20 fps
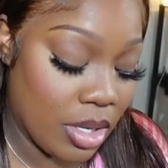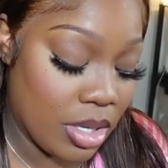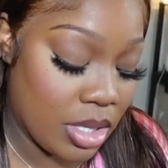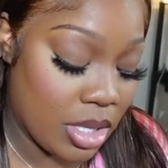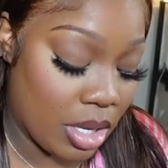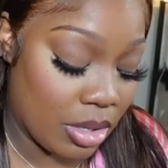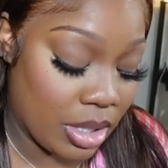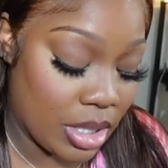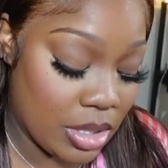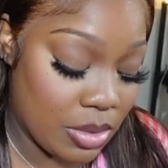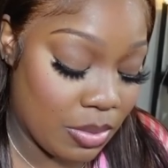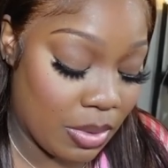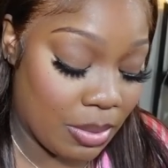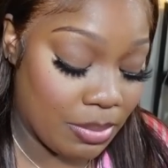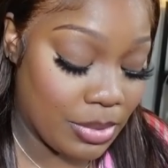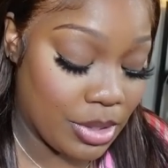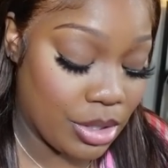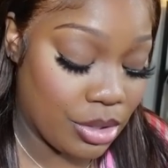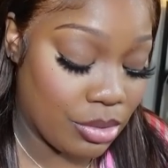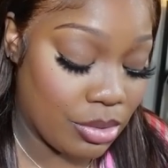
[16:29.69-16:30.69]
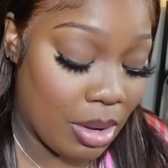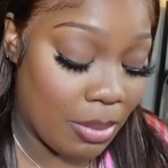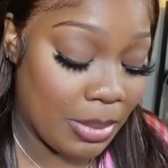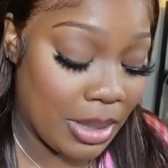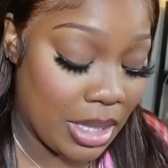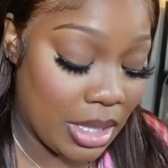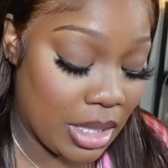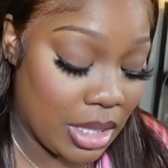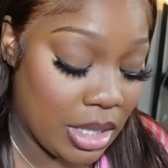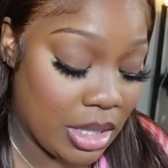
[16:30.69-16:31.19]
So that's what I'm going to do. I'm
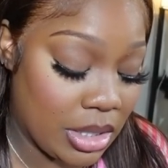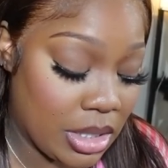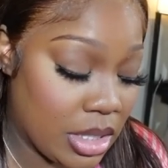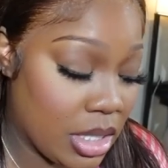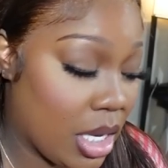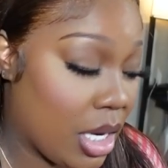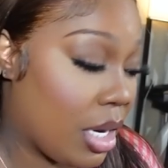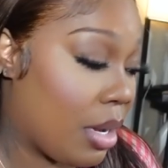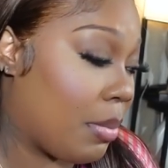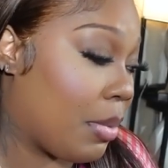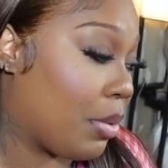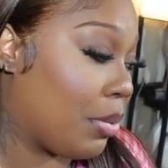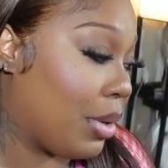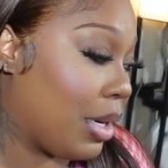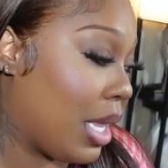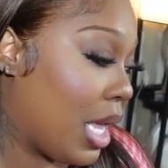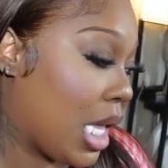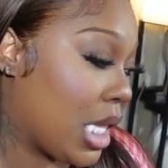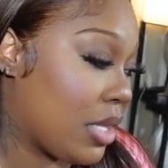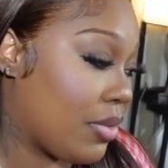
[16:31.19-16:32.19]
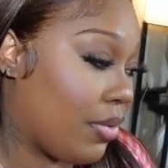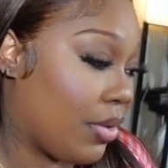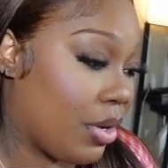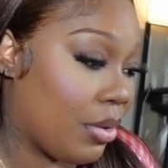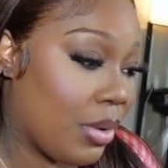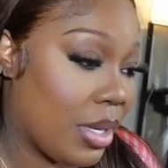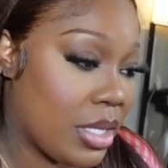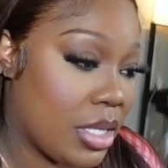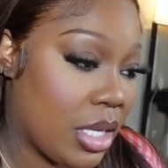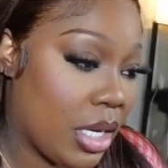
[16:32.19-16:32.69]
going to eat, and I'm going to relax for
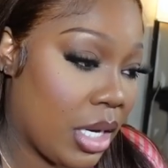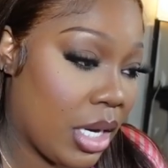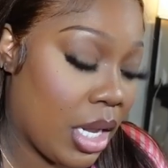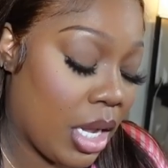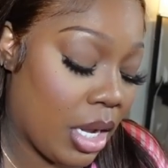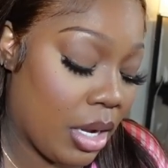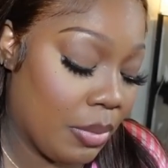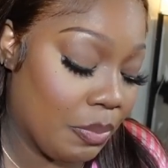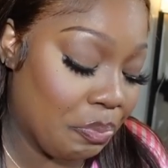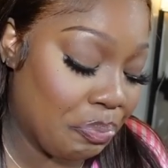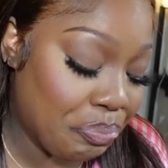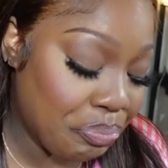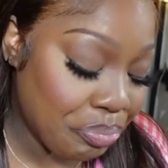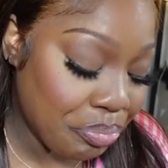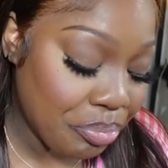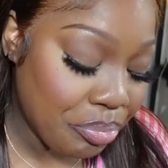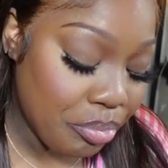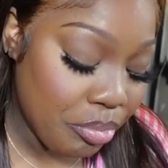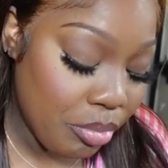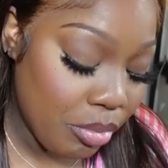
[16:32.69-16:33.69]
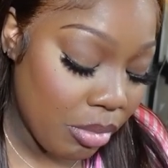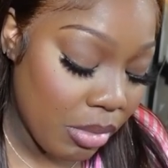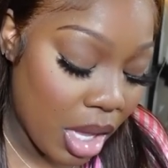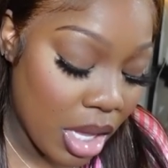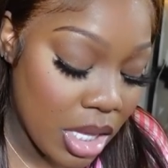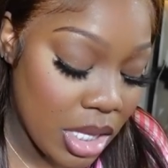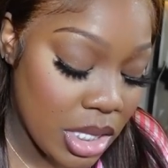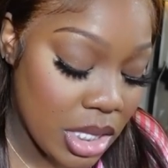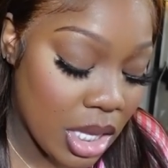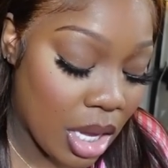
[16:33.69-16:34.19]
the rest of the night.
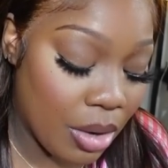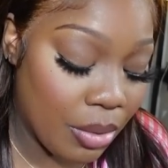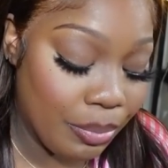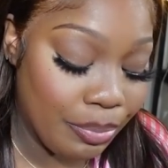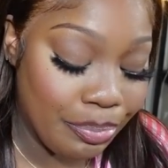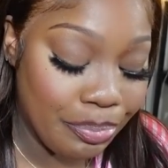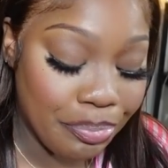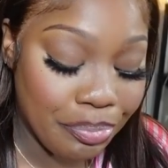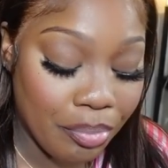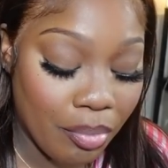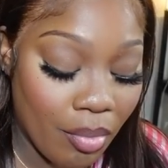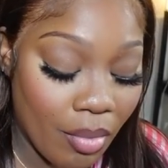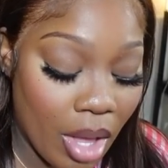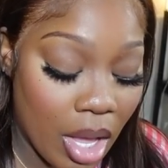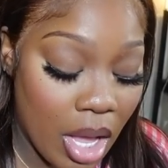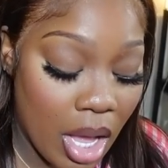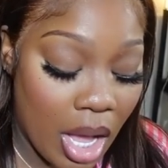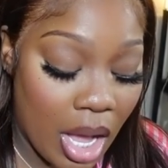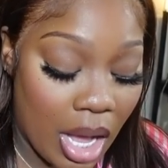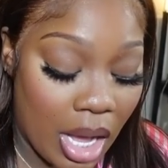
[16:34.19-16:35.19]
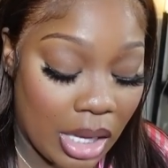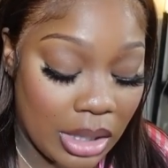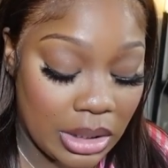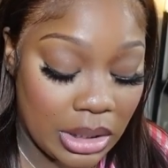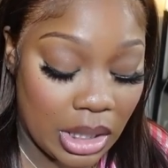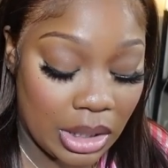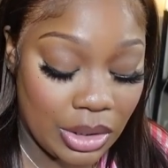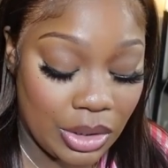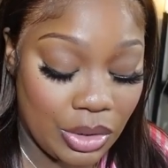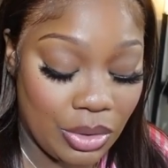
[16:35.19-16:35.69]
So, I'll
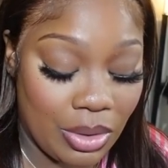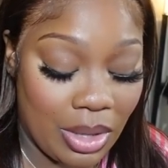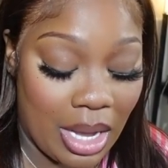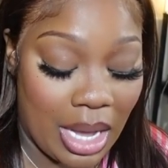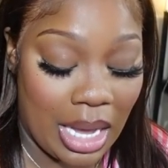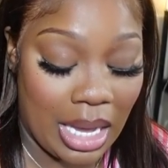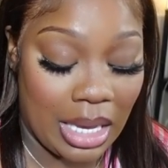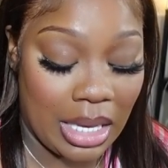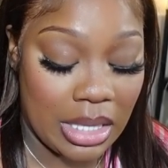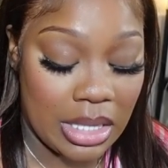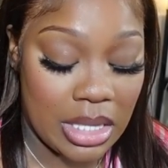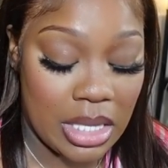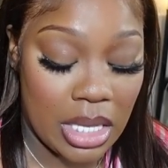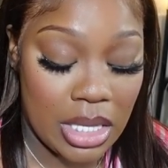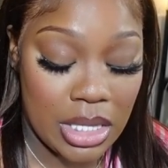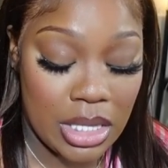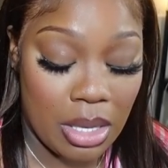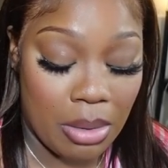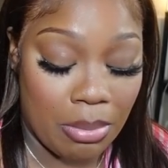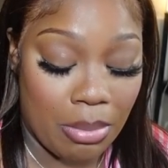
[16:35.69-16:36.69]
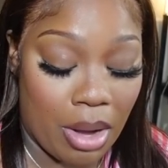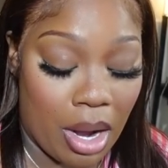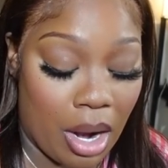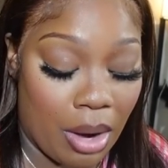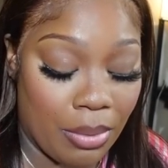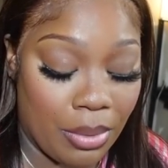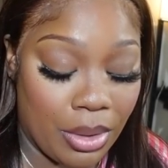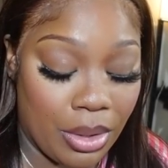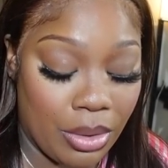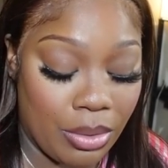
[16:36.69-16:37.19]
talk to you guys
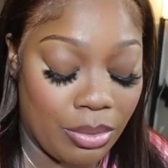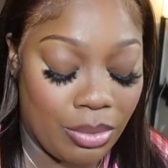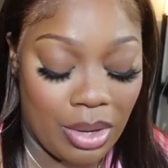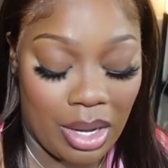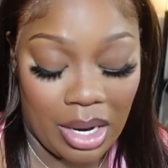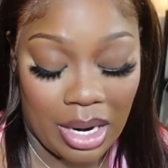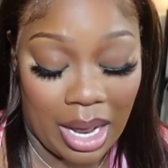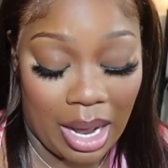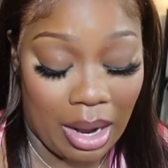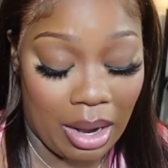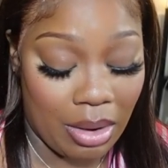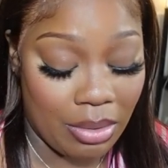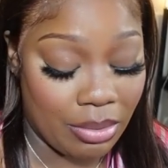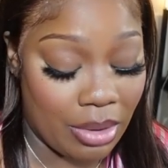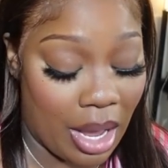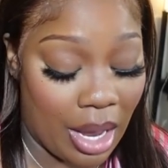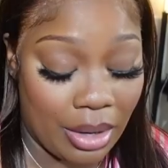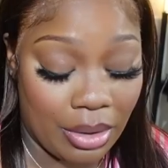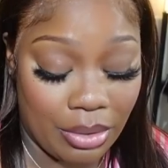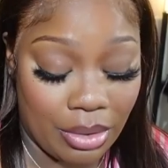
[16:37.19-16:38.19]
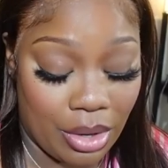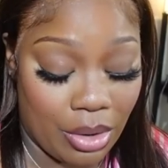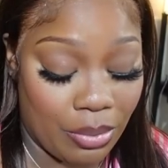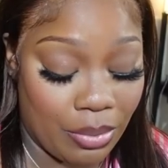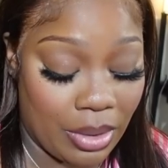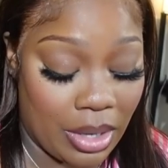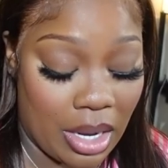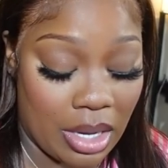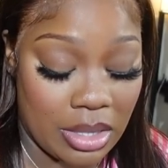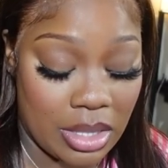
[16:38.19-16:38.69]
tomorrow. Well, I'll, I i do not know
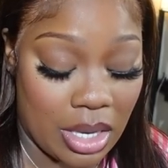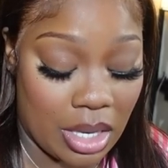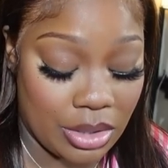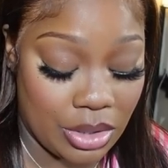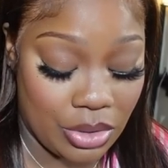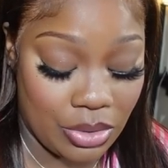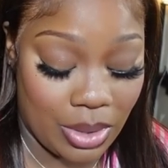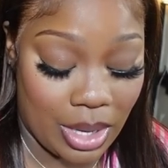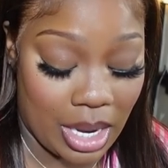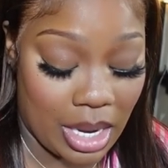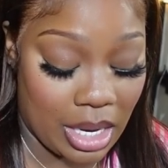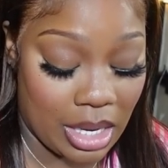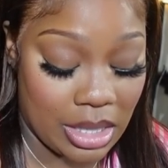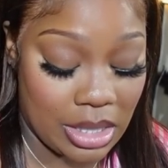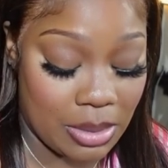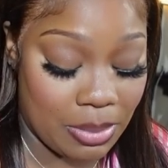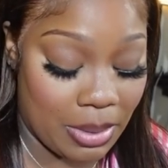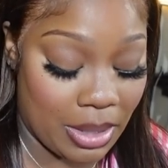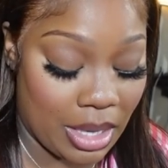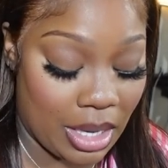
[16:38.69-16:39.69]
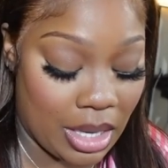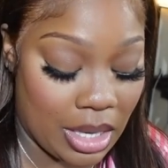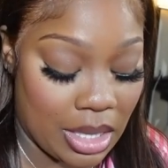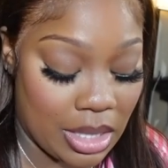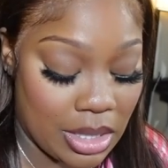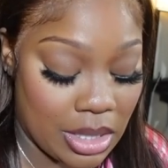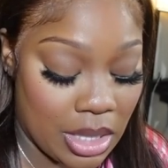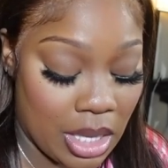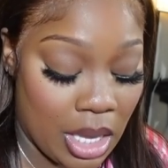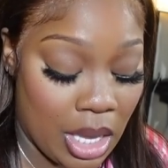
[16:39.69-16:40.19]
when I'll talk to you guys
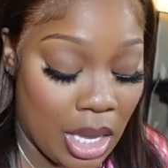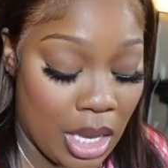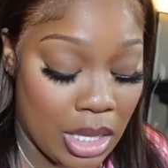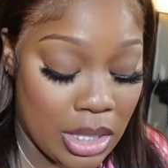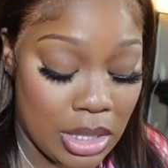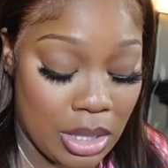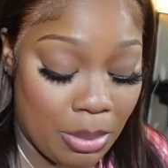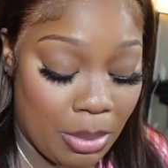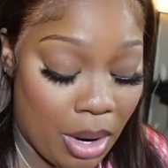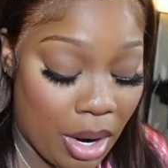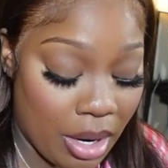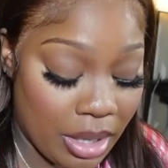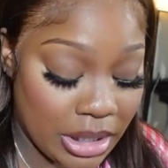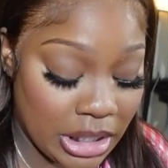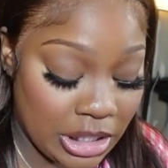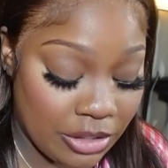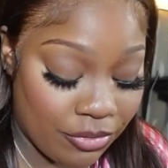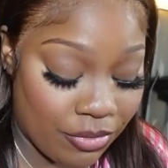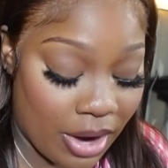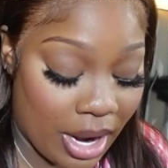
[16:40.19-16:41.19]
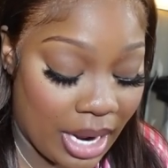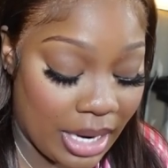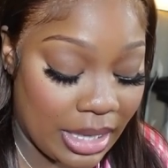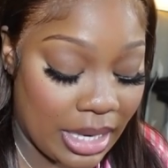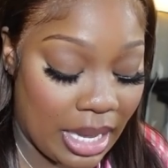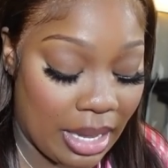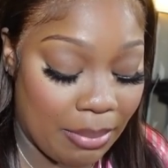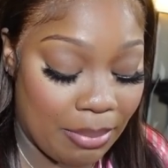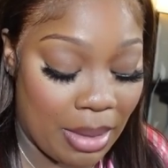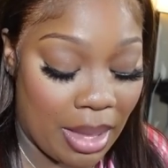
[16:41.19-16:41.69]
because tomorrow is
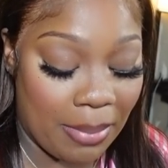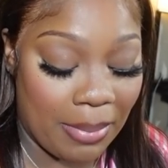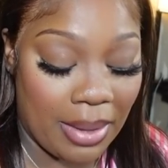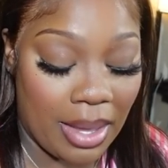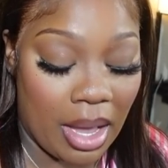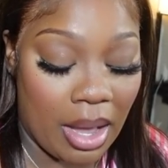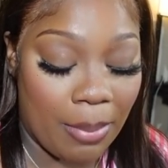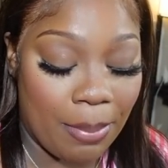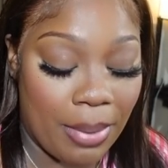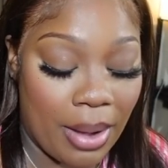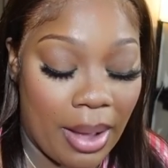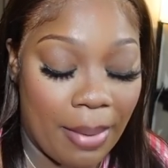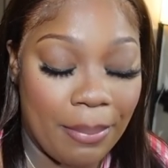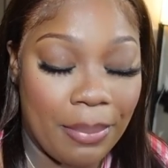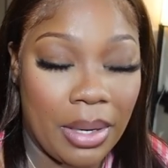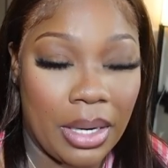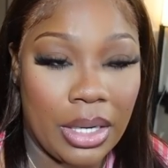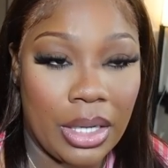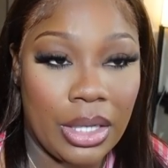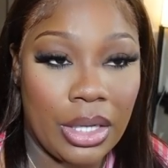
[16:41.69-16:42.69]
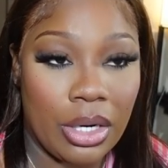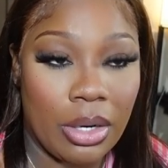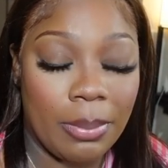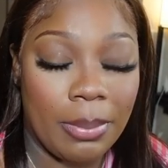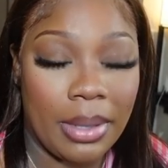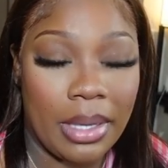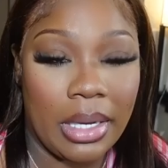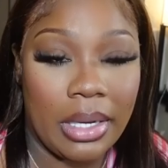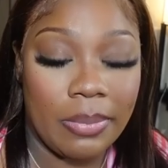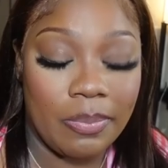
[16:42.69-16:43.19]
Friday. Maybe I'll pop in a little
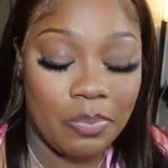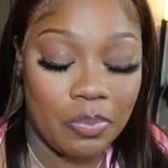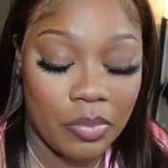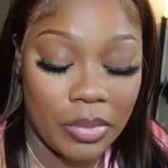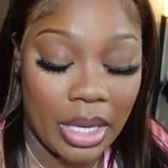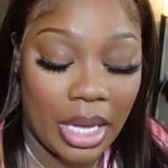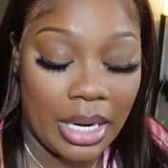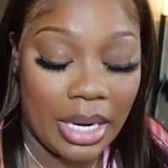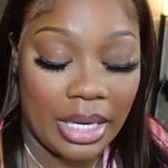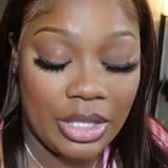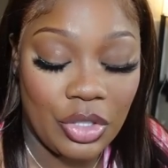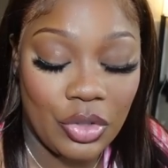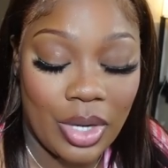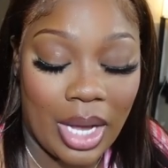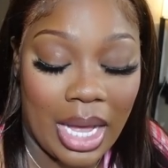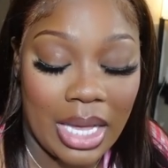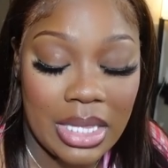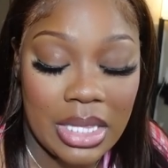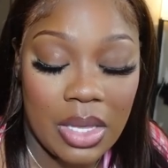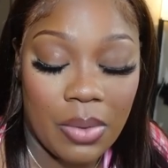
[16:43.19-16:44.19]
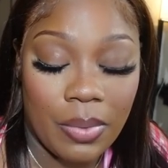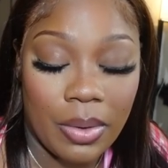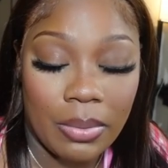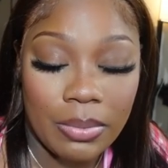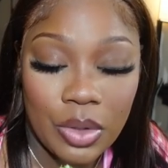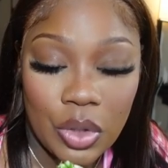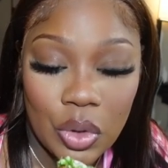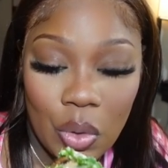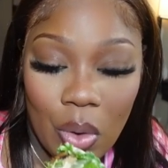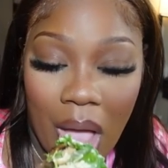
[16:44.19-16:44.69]
bit and let you guys see what
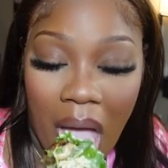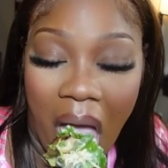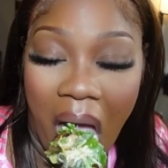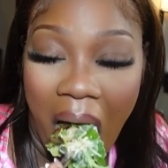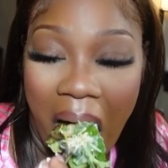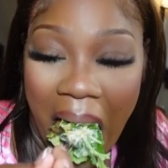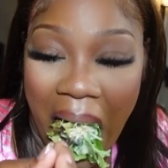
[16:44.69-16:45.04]
I'm doing.